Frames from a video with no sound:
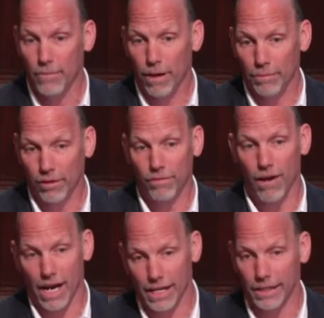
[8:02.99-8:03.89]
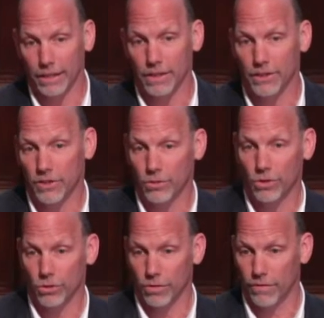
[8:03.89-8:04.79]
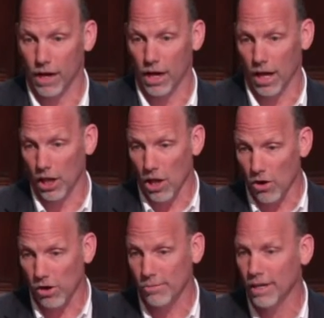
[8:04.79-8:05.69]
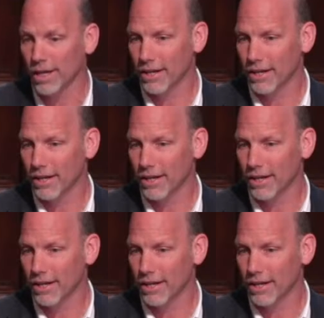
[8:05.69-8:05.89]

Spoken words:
by providing some sort of alarm